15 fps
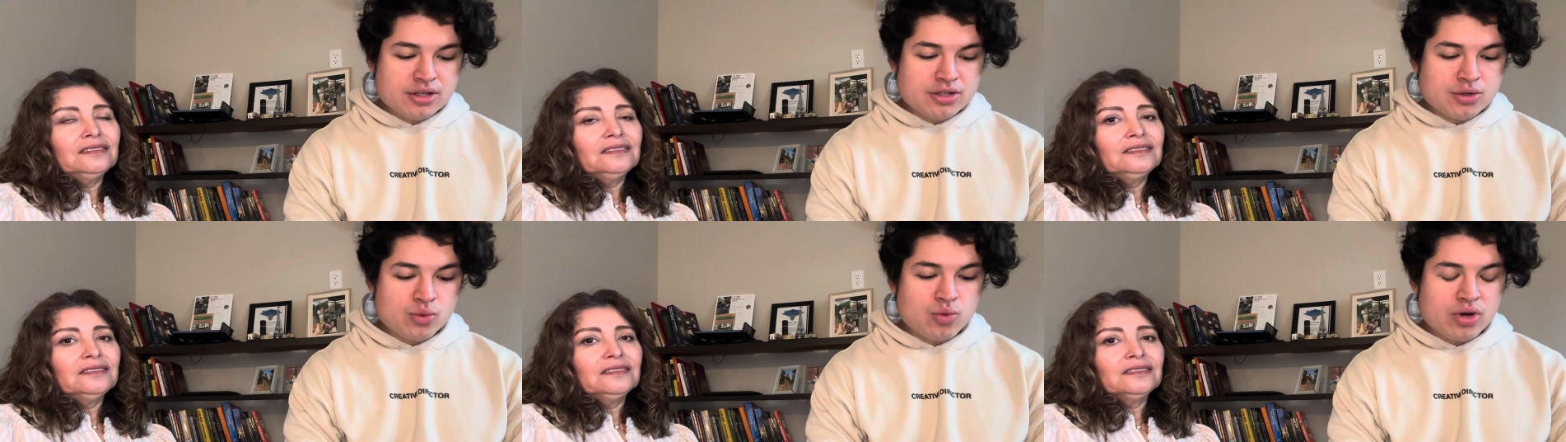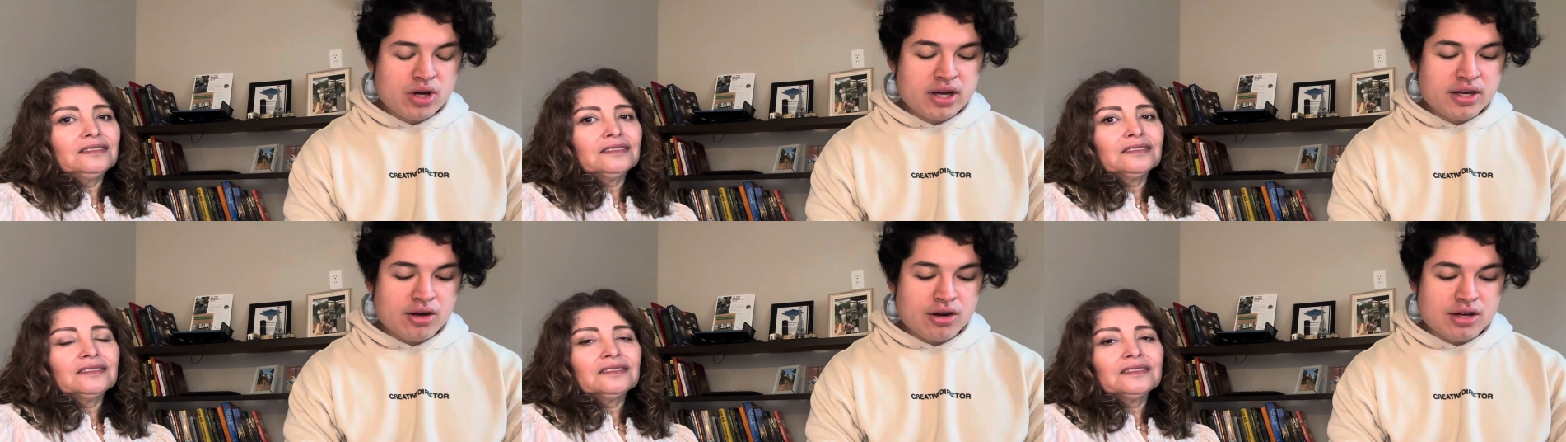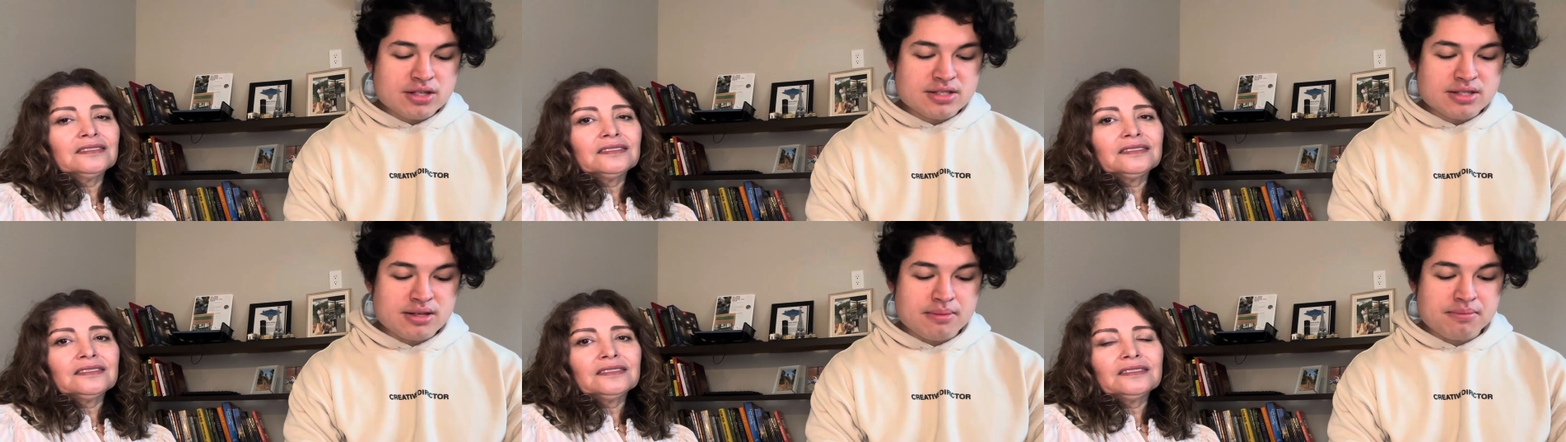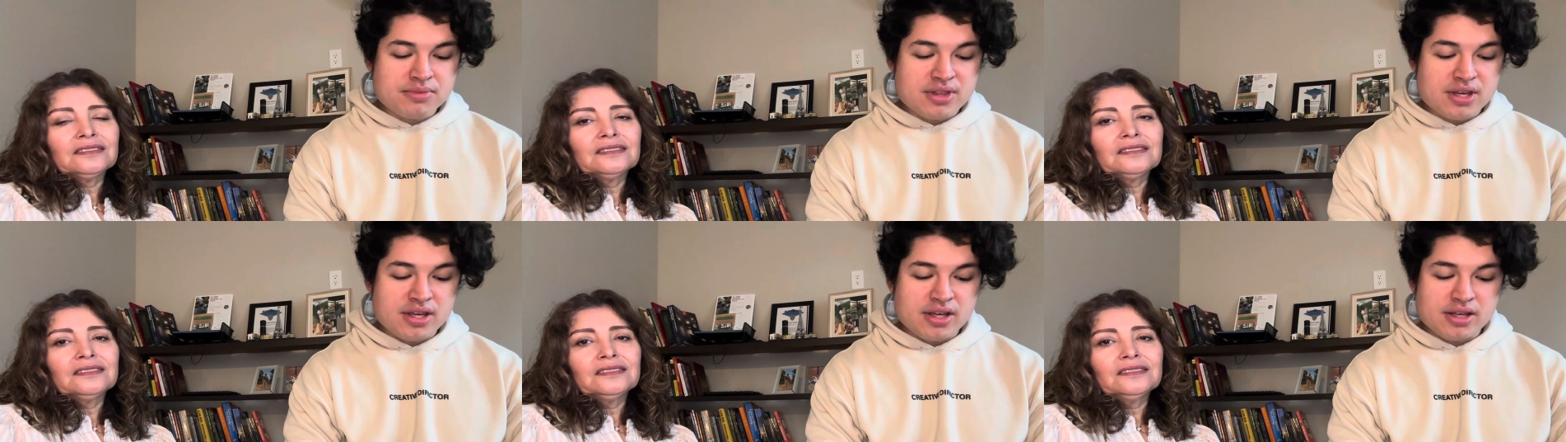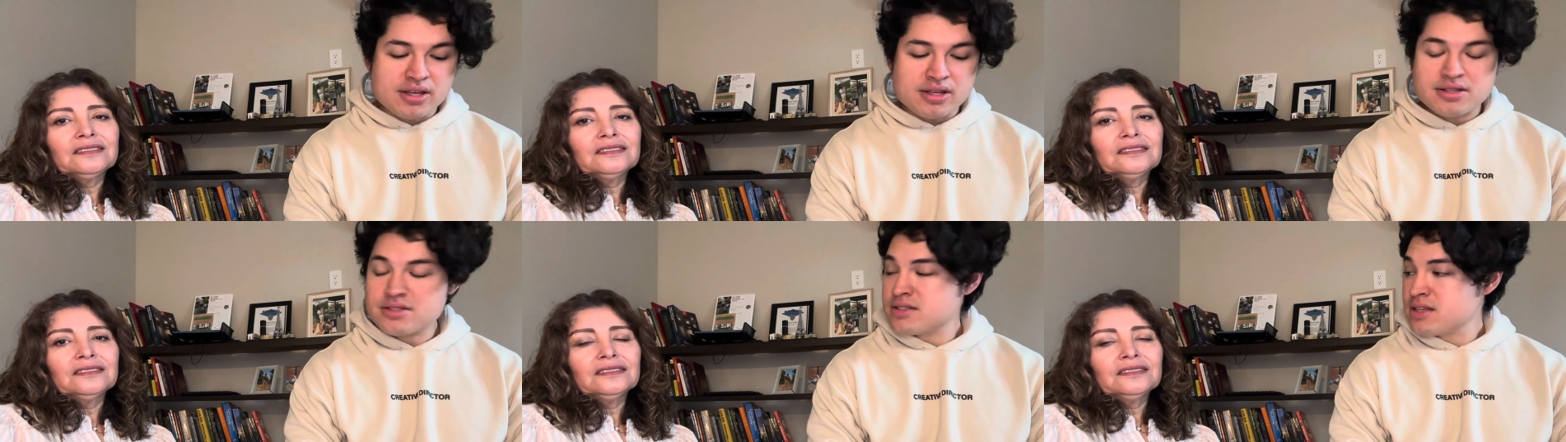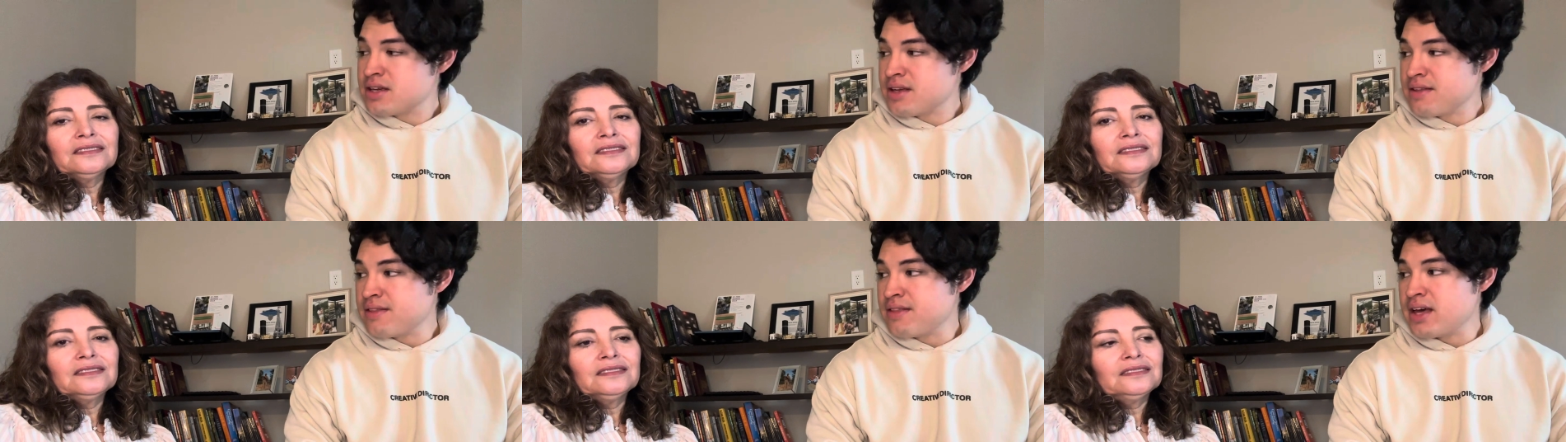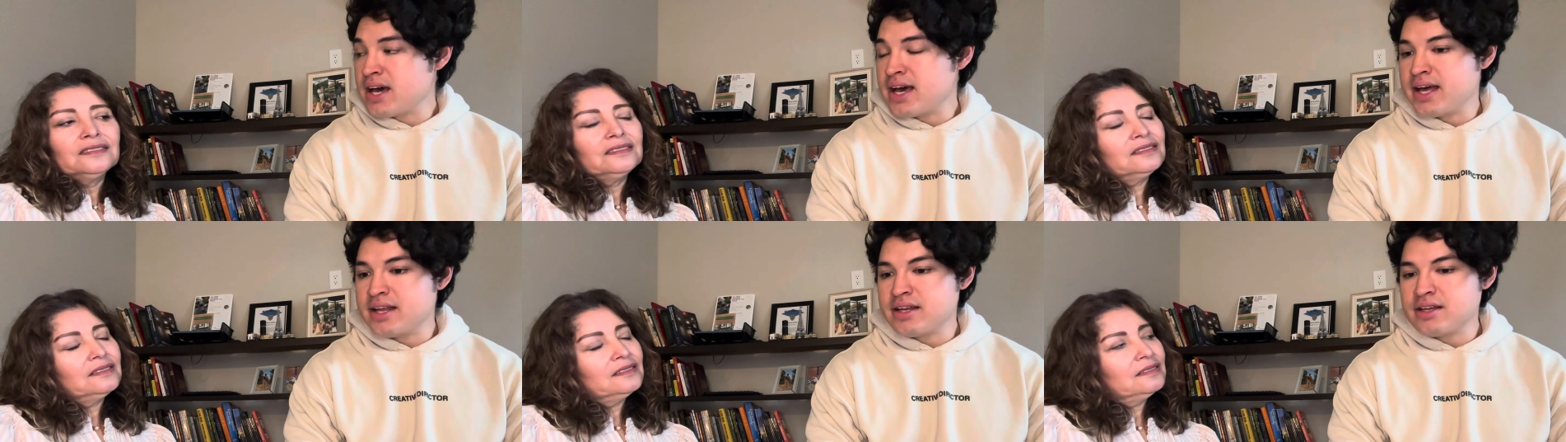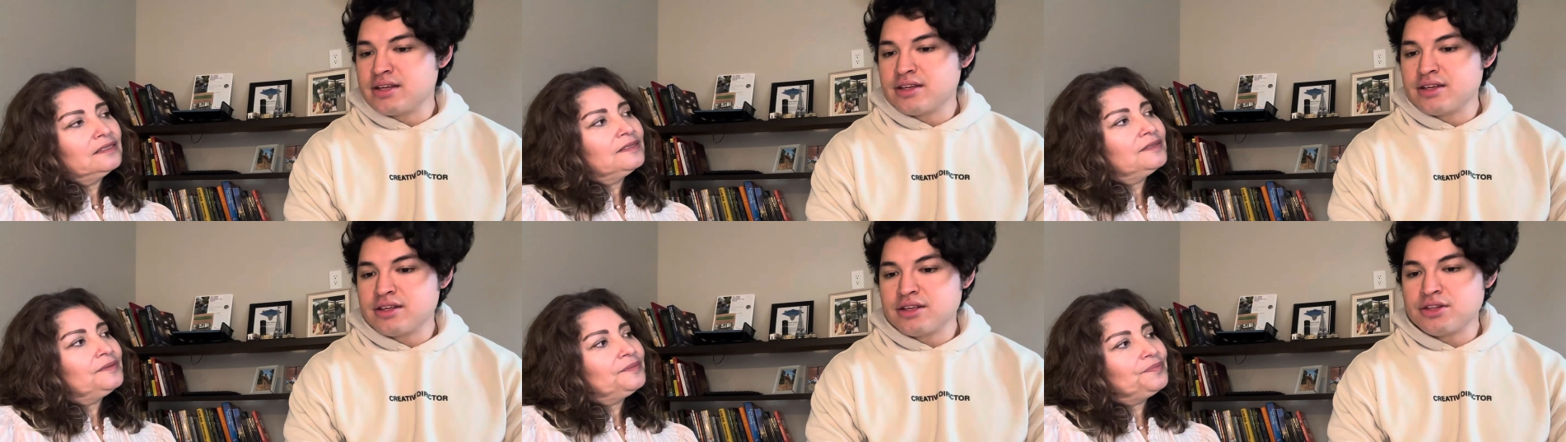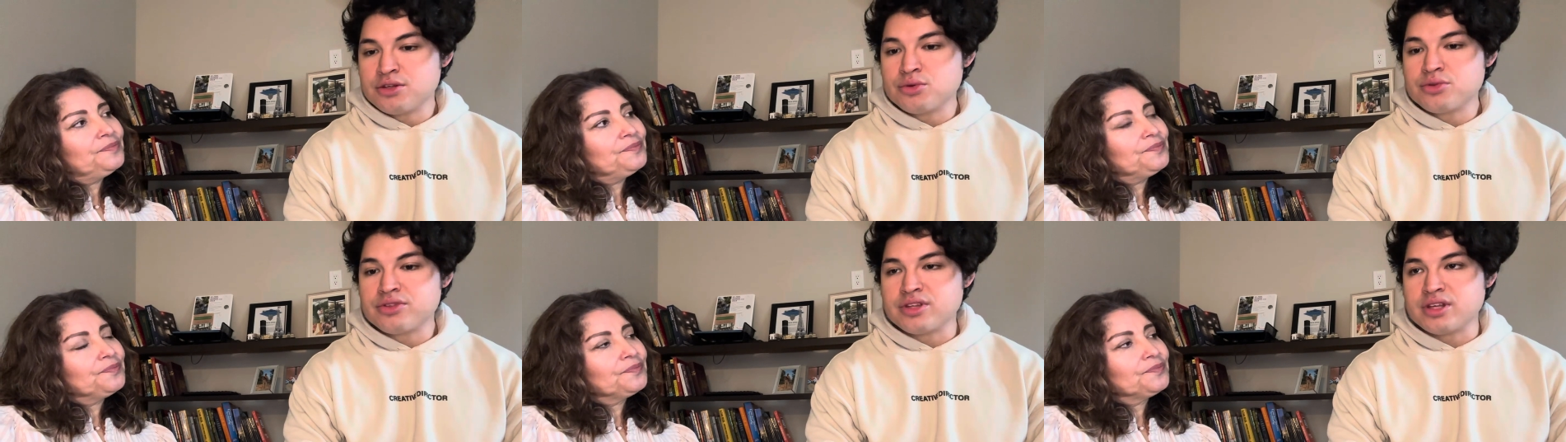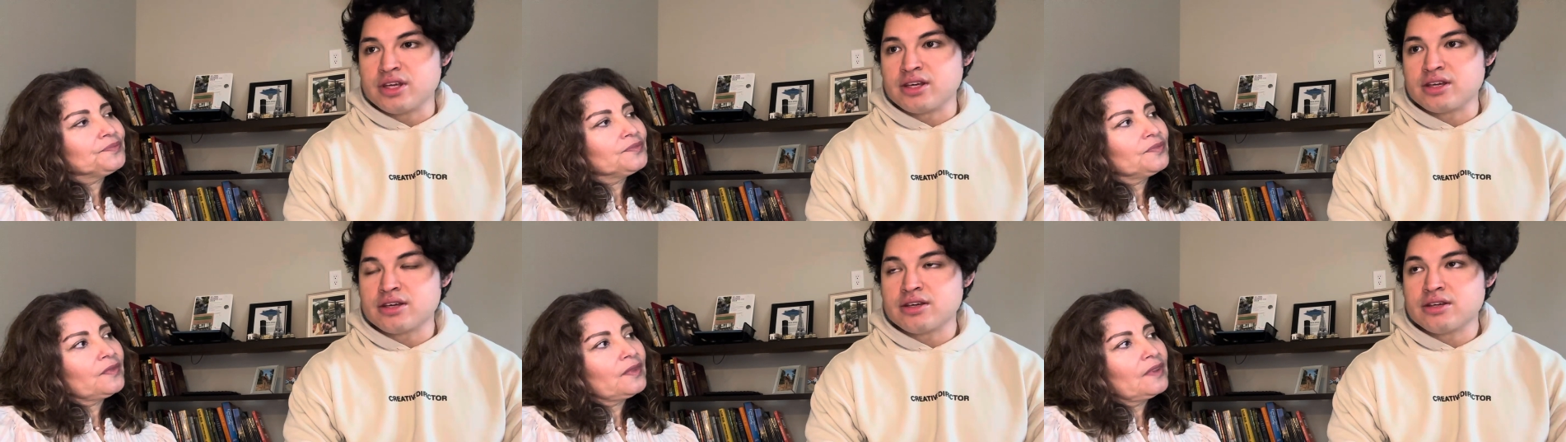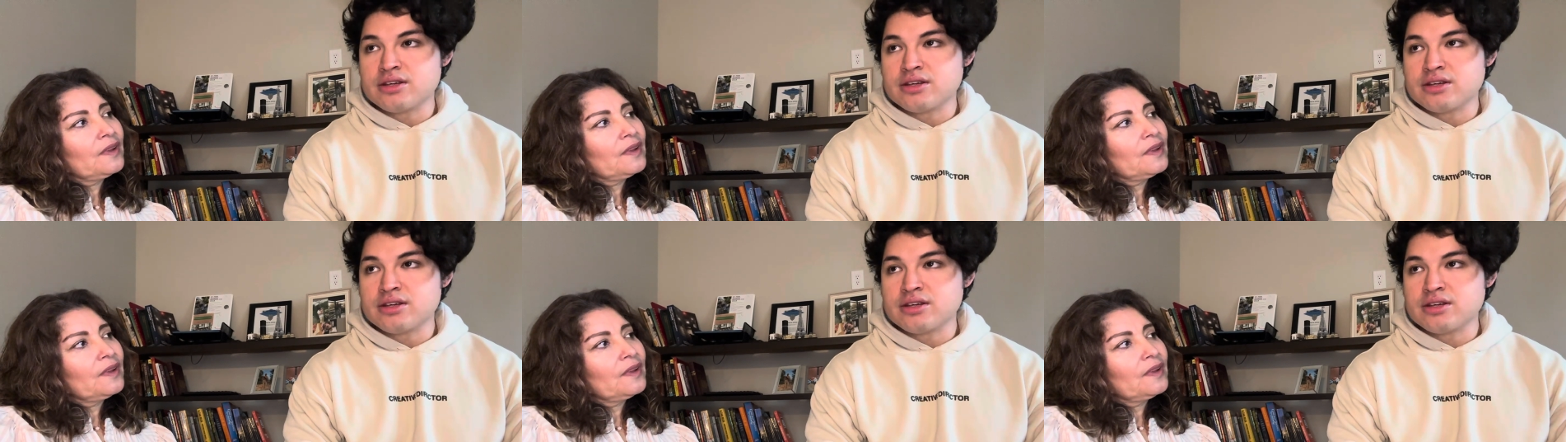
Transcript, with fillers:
Speaker 1: what are some things that you think